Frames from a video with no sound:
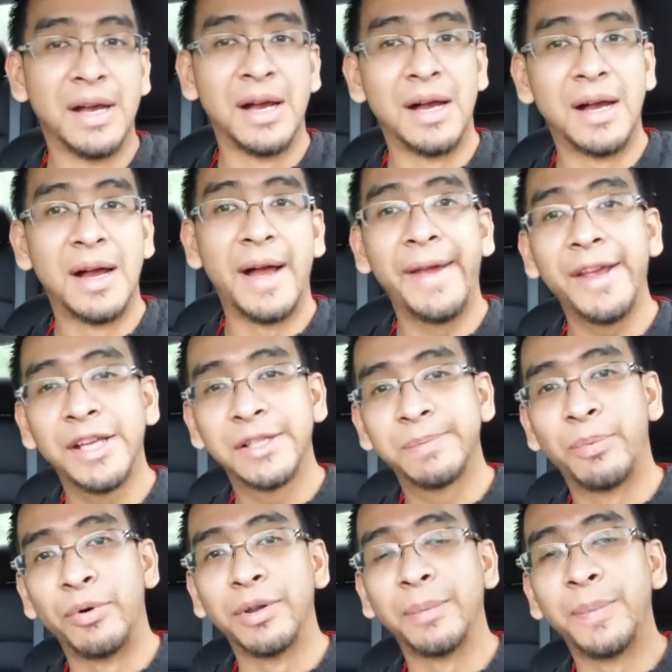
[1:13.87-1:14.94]
Uh, I
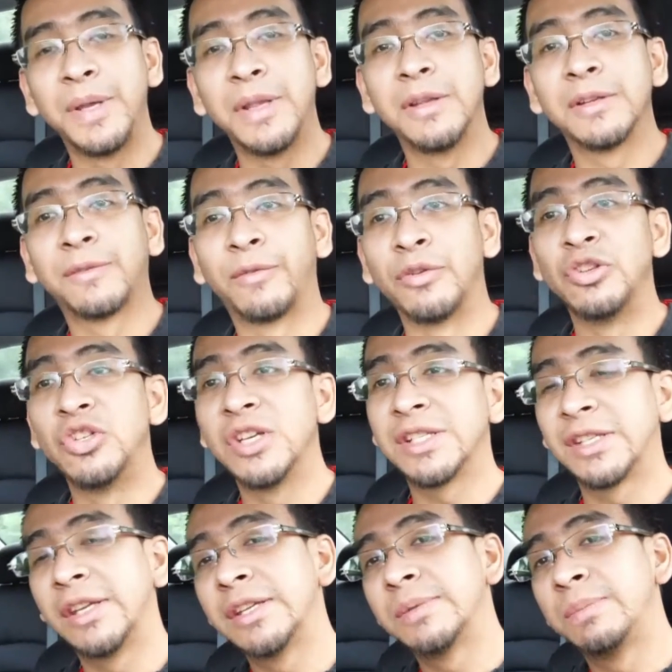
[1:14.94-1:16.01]
exported videos from
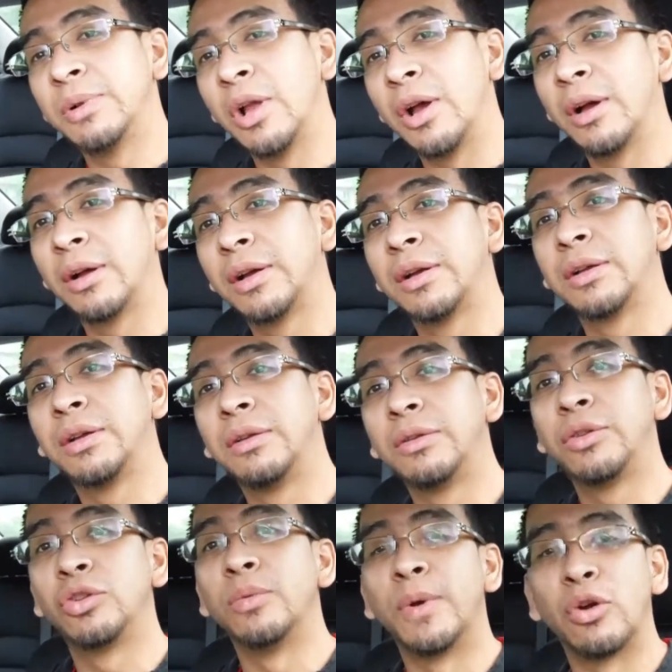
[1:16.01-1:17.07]
yesterday's blog
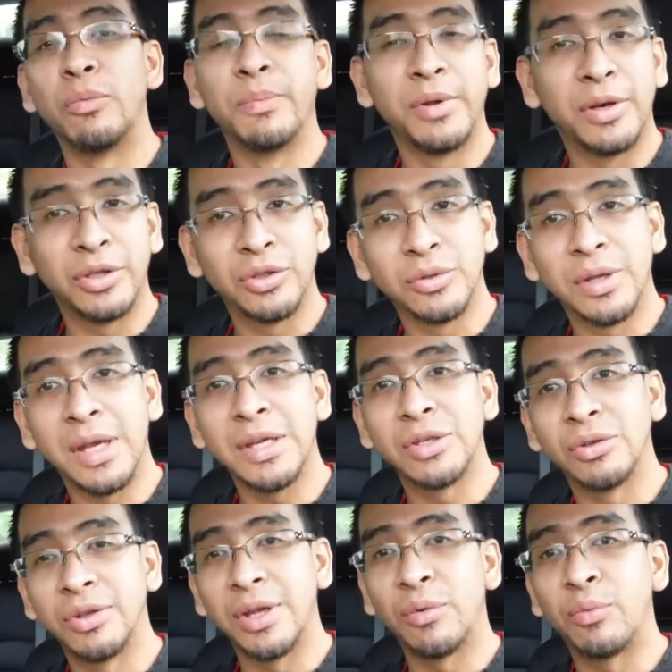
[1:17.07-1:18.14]
to my computer today,
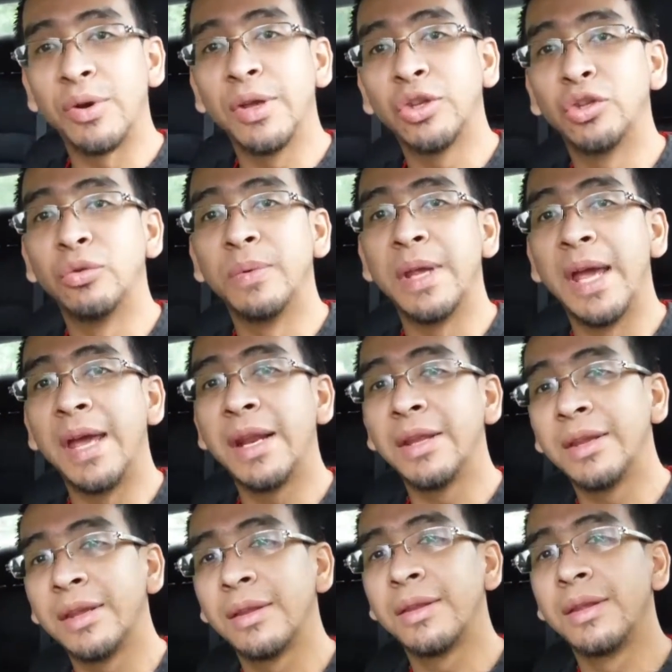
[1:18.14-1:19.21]
so they're ready to be
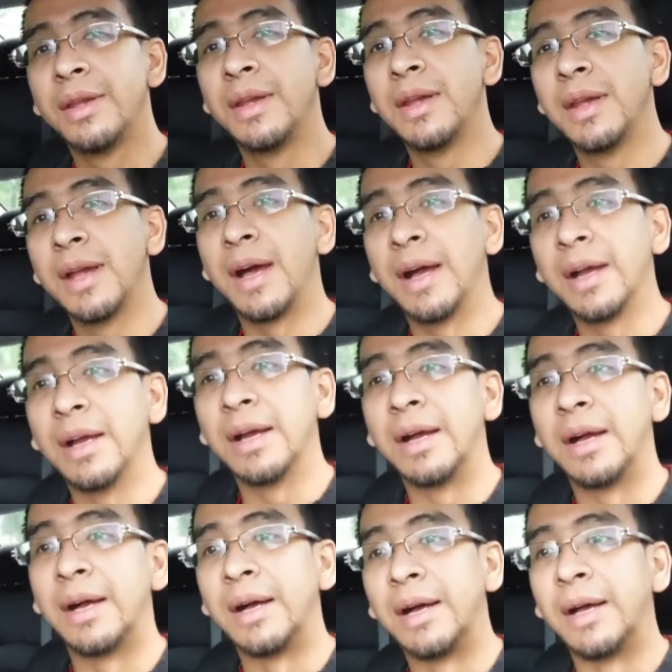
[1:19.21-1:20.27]
edited and
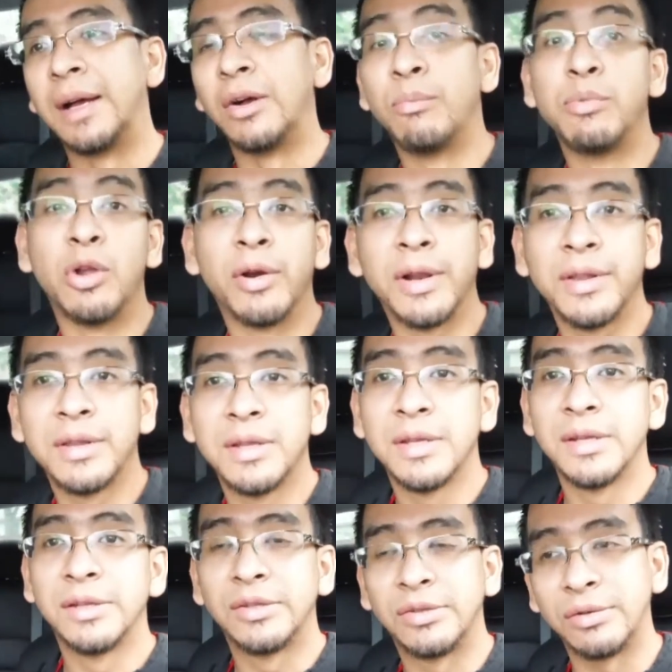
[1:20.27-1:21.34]
uh, uploaded.
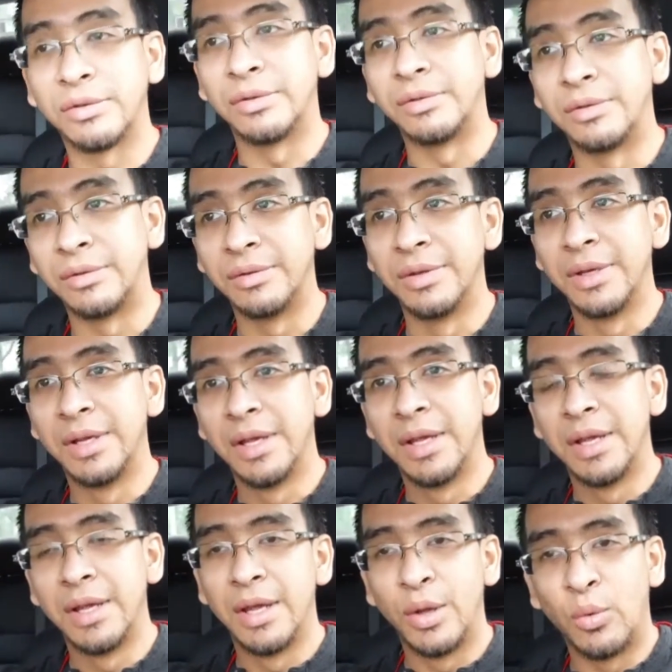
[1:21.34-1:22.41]
So
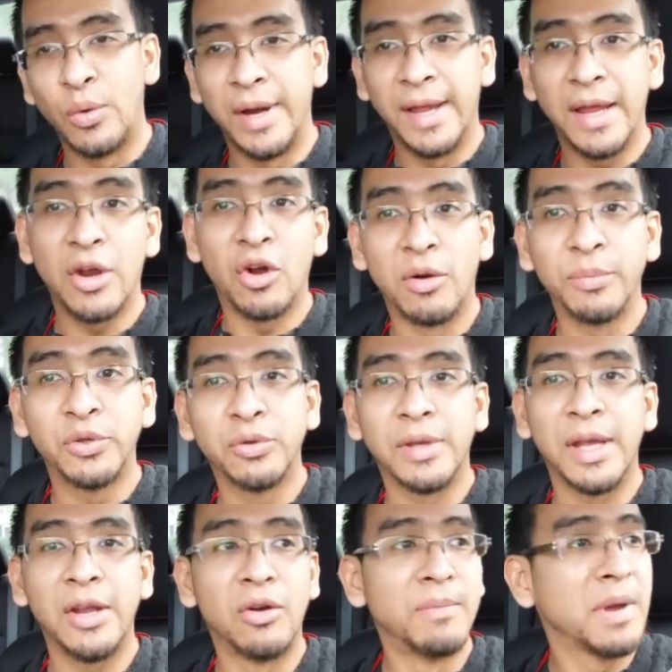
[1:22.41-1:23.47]
when I get home
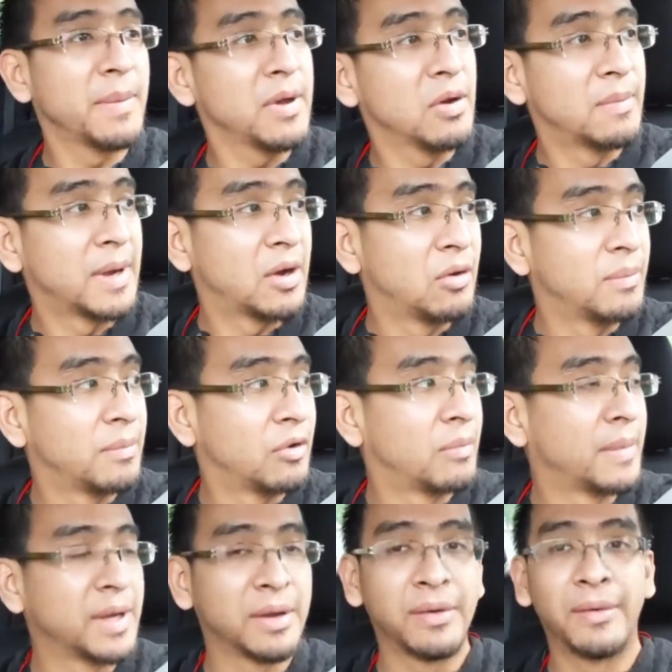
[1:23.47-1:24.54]
today, or maybe on my on, on
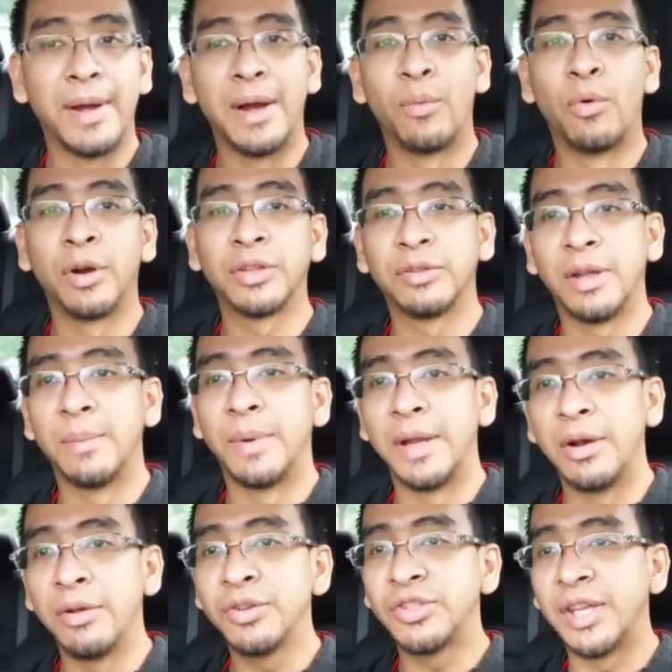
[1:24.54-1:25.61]
my uh, work on my
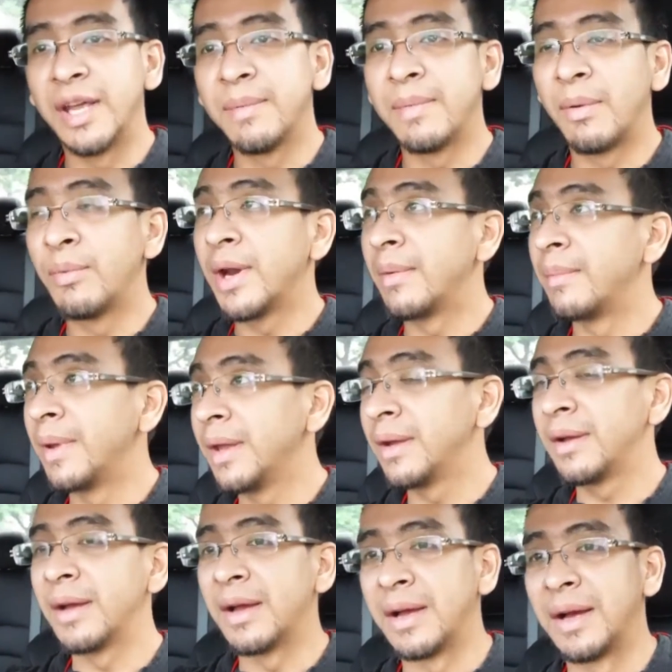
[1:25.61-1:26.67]
lunchtime, I'm gonna
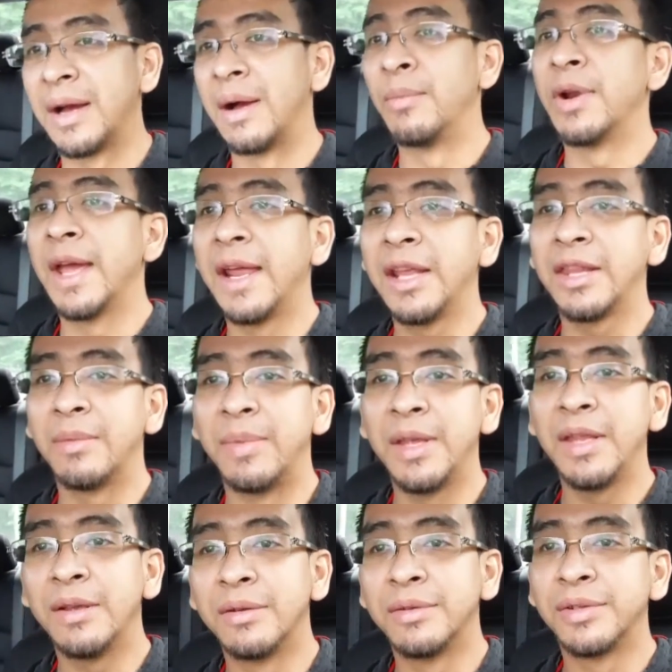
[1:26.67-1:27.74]
make uh, I'm gonna edit the
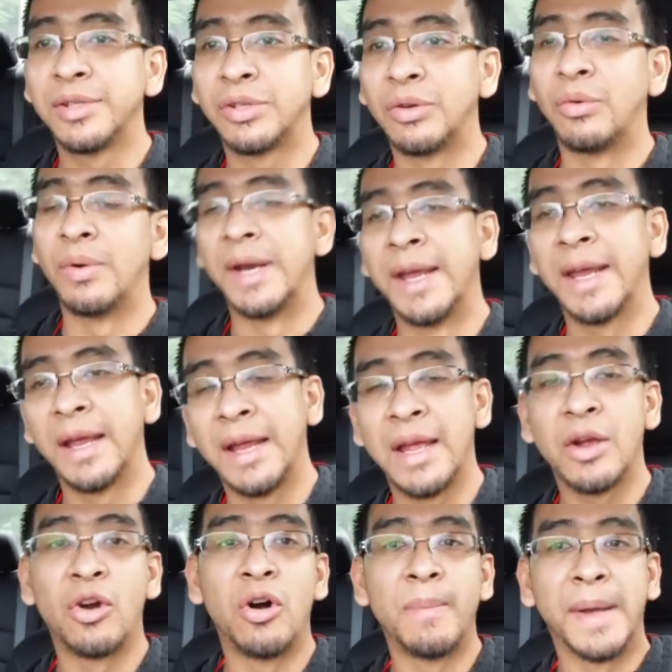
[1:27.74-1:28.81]
video. So when I
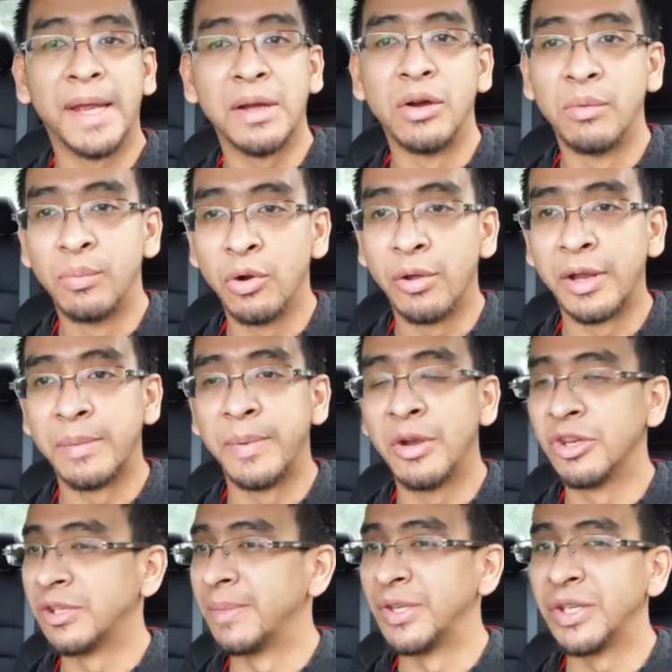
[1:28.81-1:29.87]
get home, I can upload it
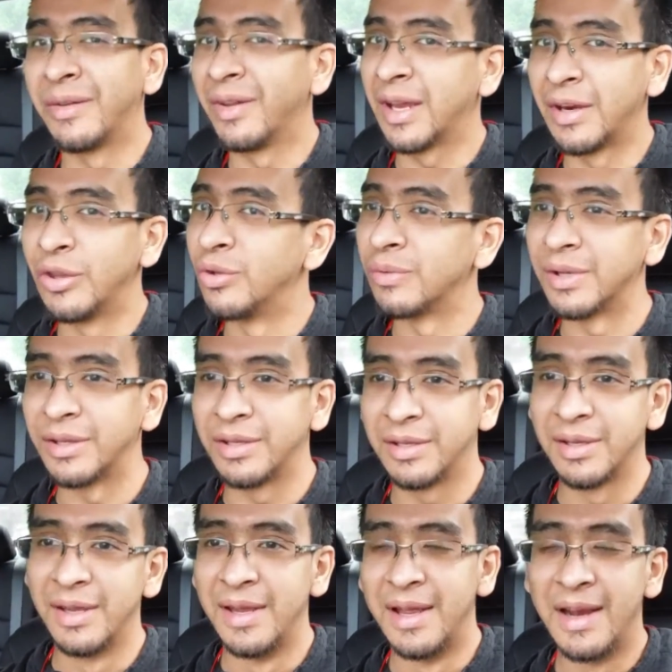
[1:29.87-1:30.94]
because in my job I cannot do it.
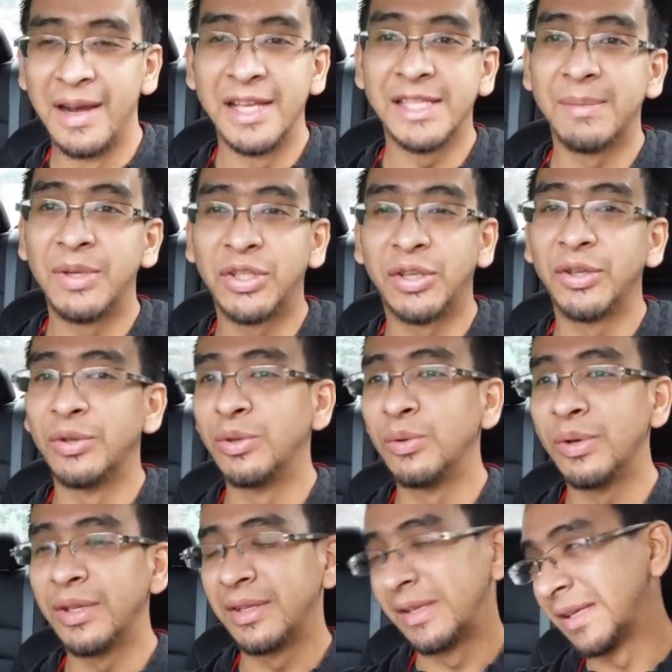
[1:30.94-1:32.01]
Last time I tried to
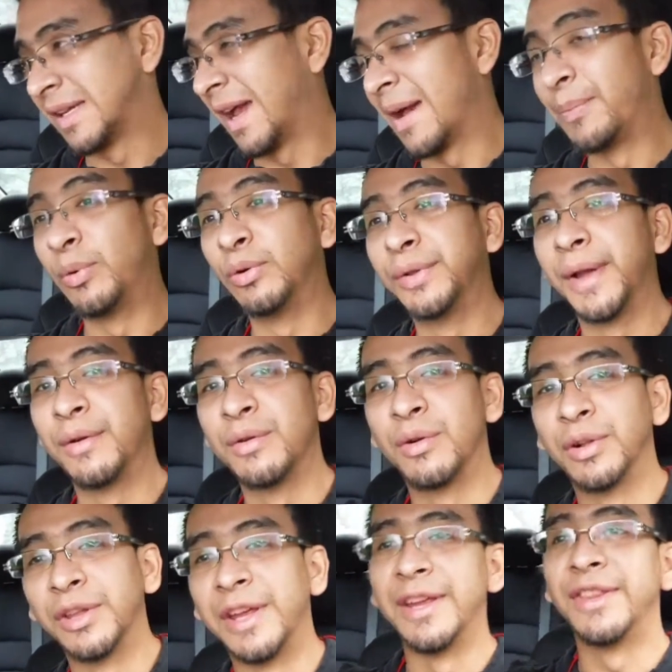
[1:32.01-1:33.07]
do it, I pulled down
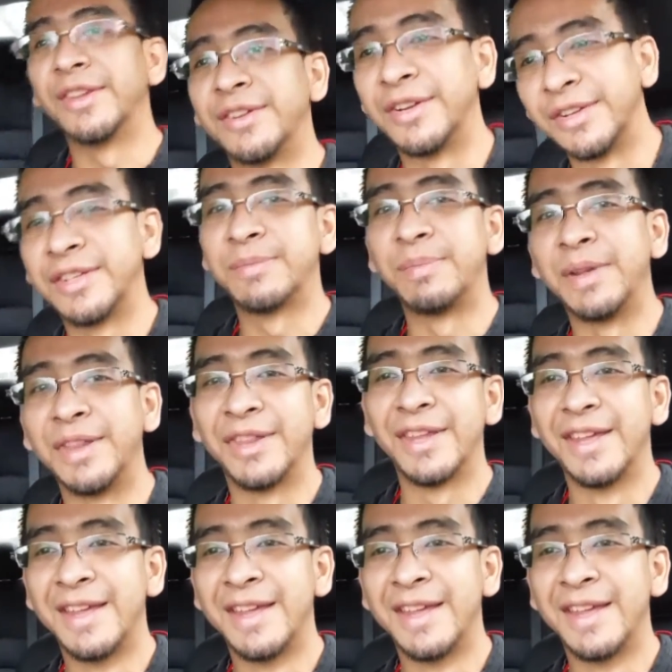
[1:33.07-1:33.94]
all the internet speed.